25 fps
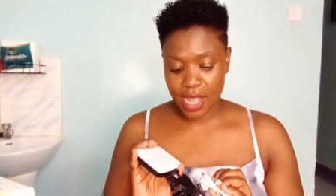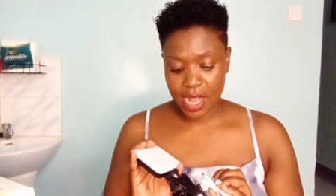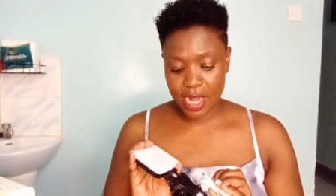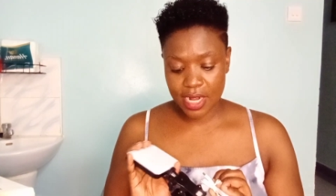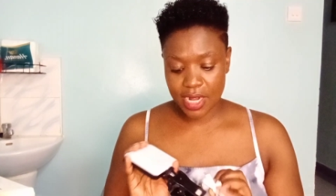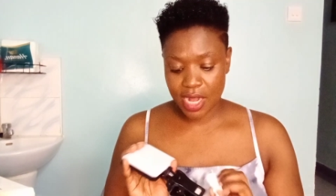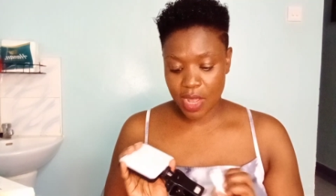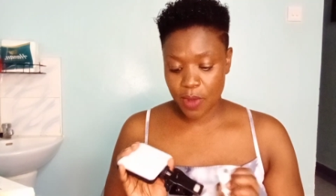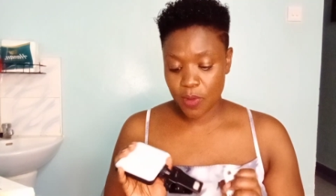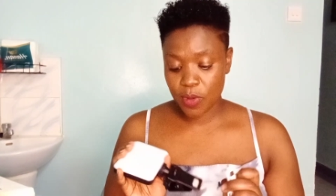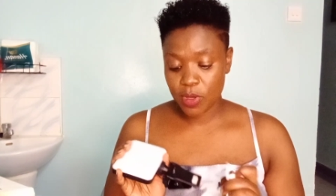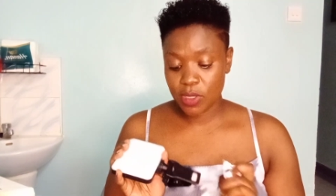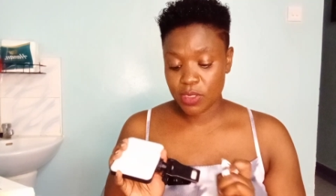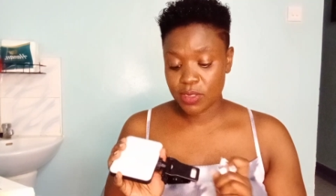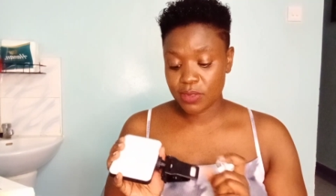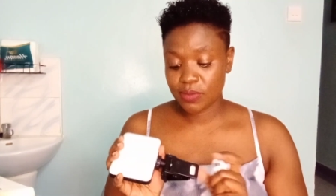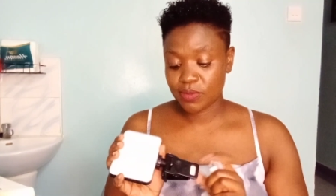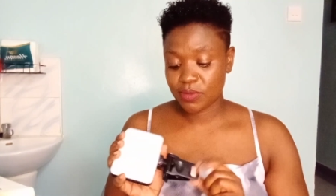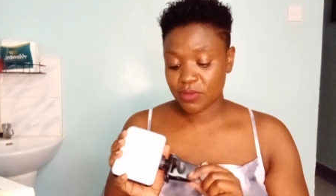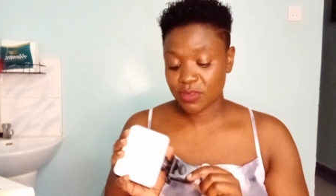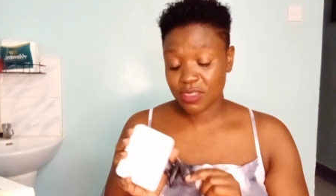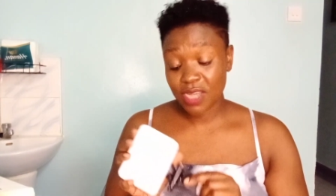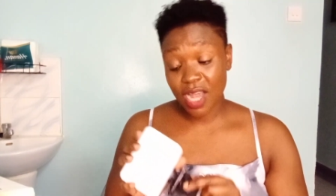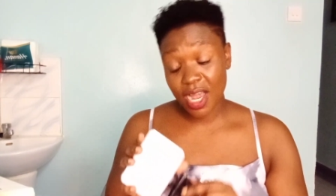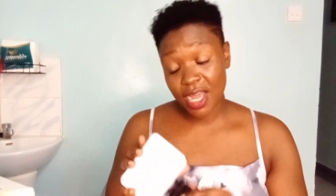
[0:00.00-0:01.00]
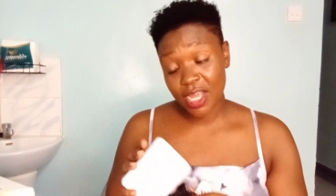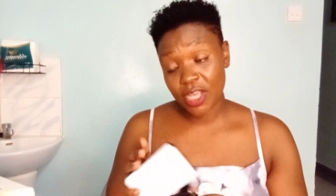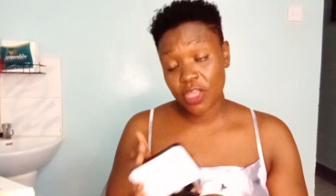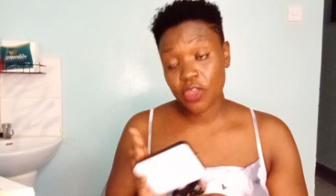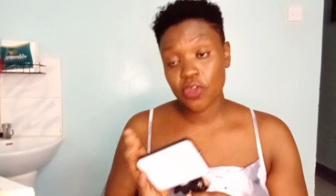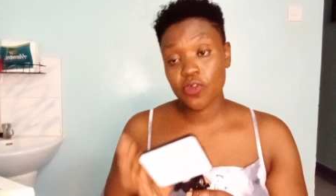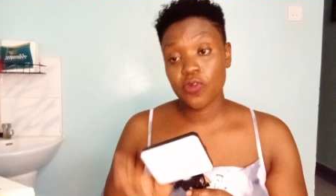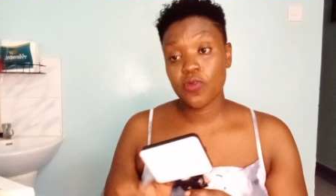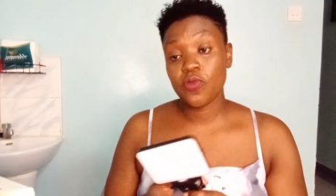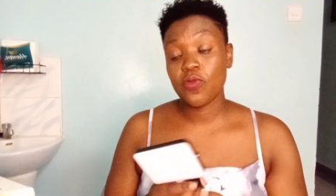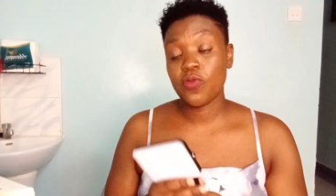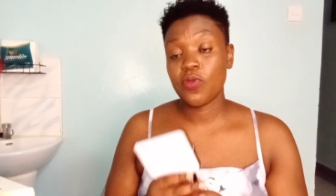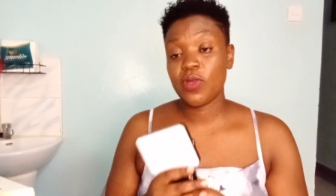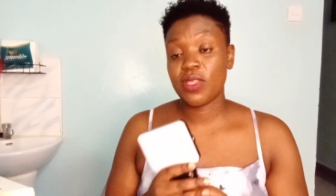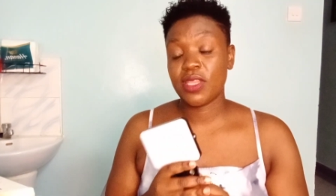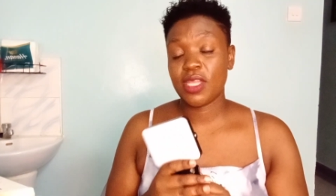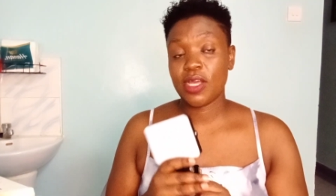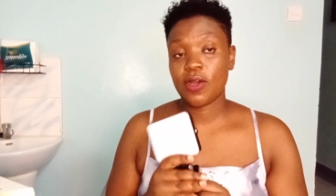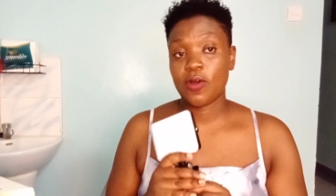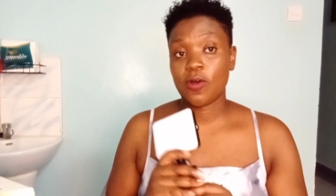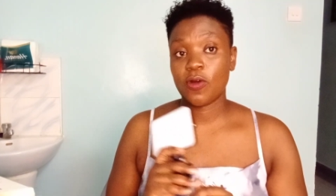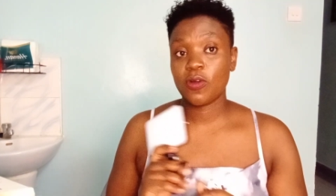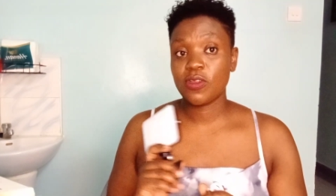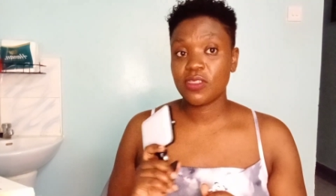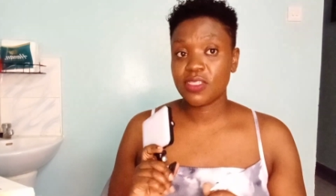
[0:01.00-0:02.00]
And I will tag you with
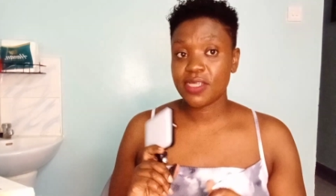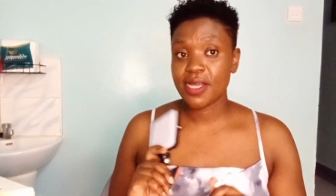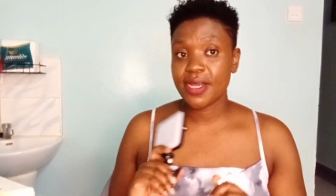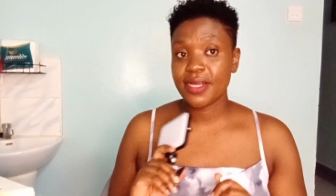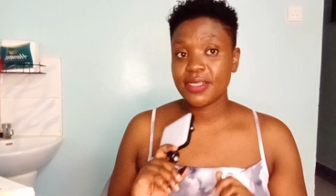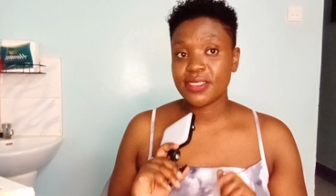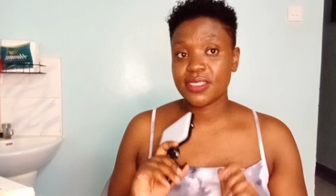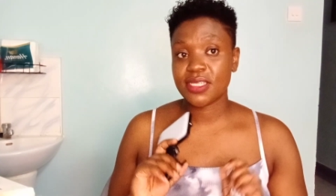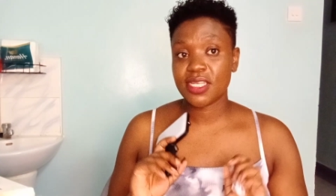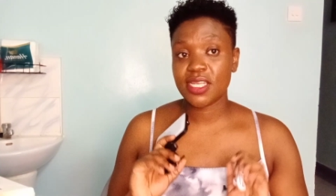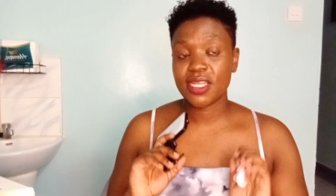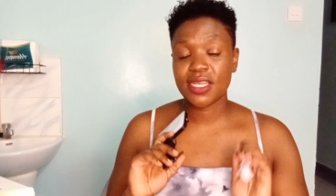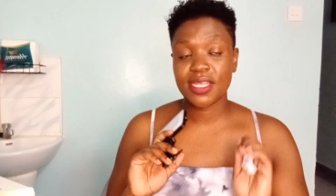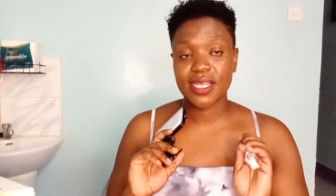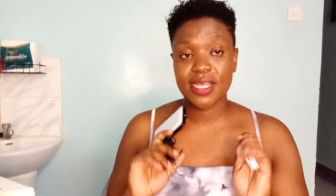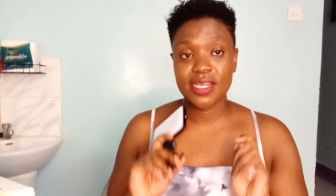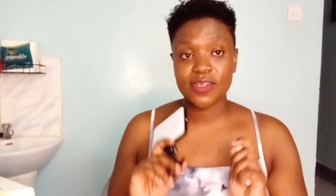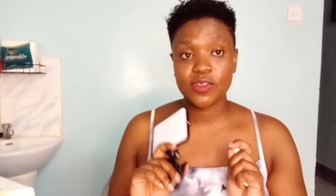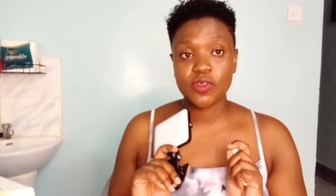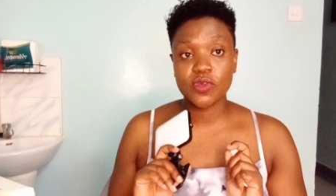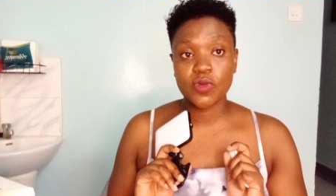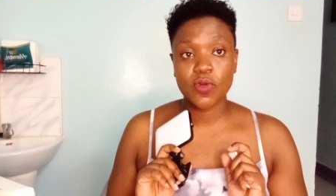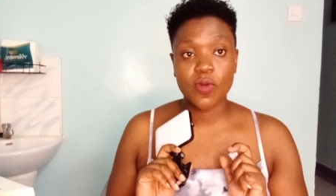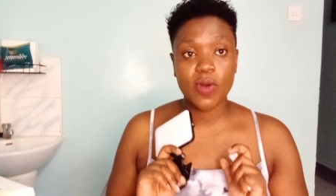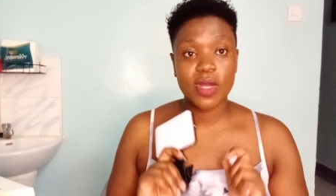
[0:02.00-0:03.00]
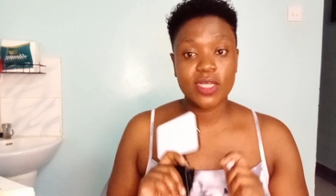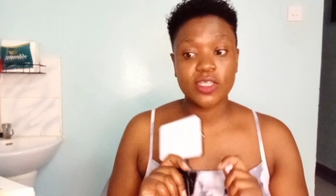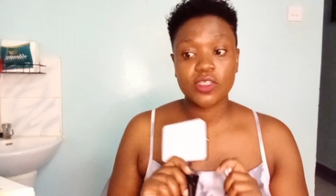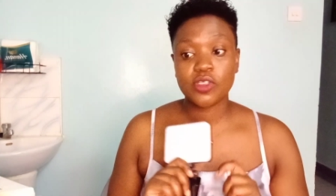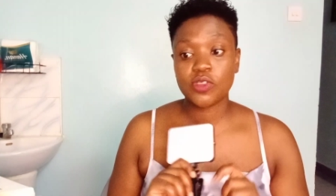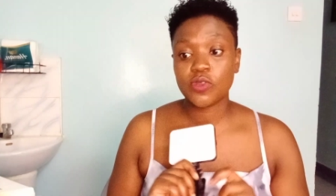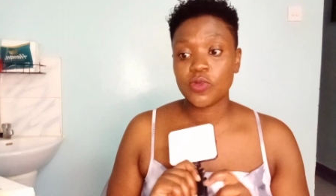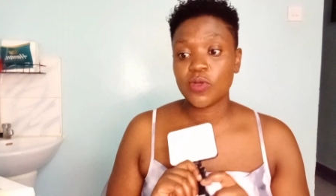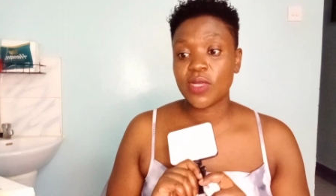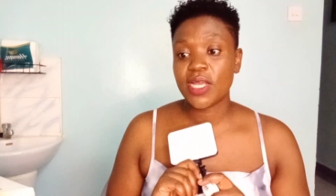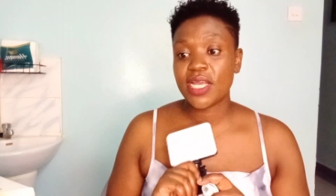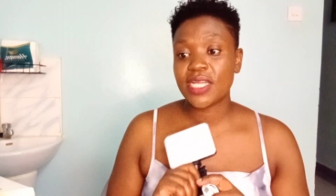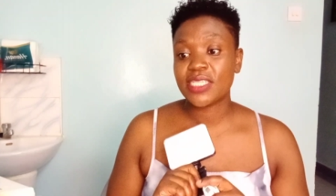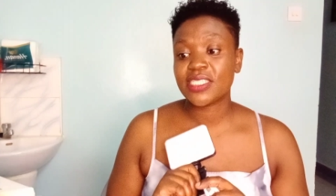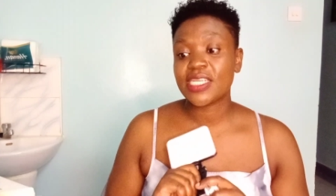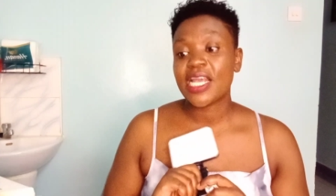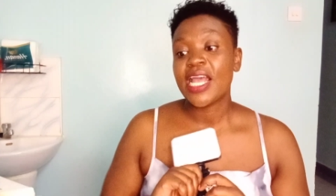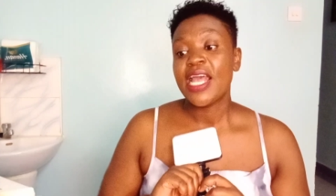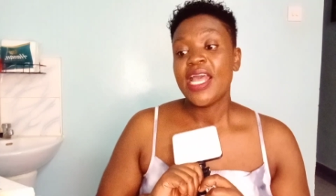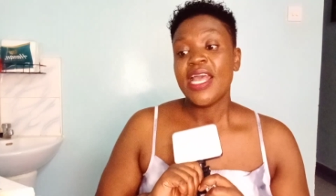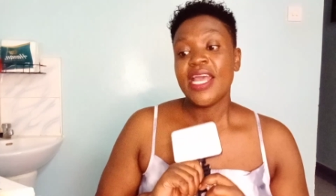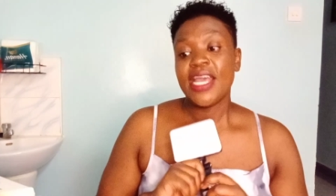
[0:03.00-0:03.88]
the contact in case you want to get